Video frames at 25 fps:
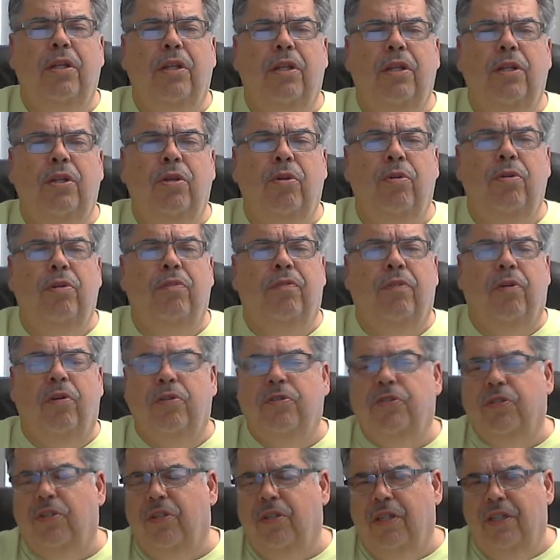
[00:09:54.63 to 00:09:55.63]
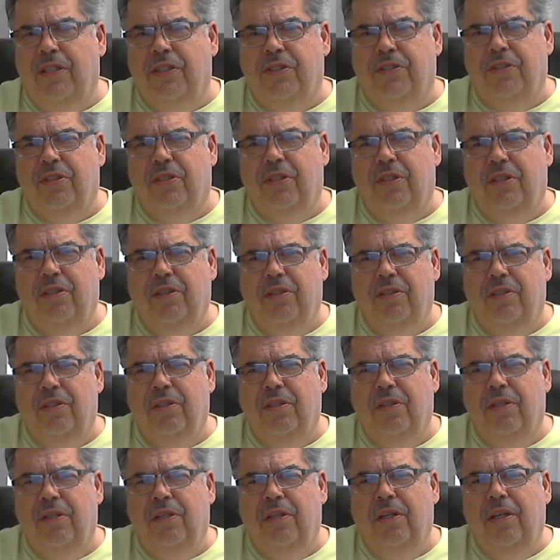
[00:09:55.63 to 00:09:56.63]
universalist,
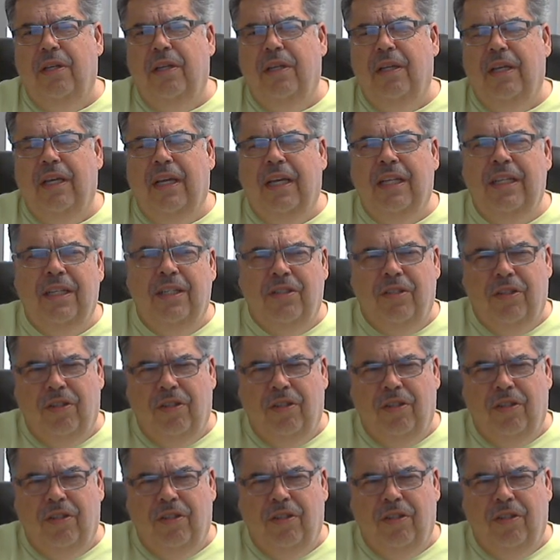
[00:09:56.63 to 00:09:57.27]
and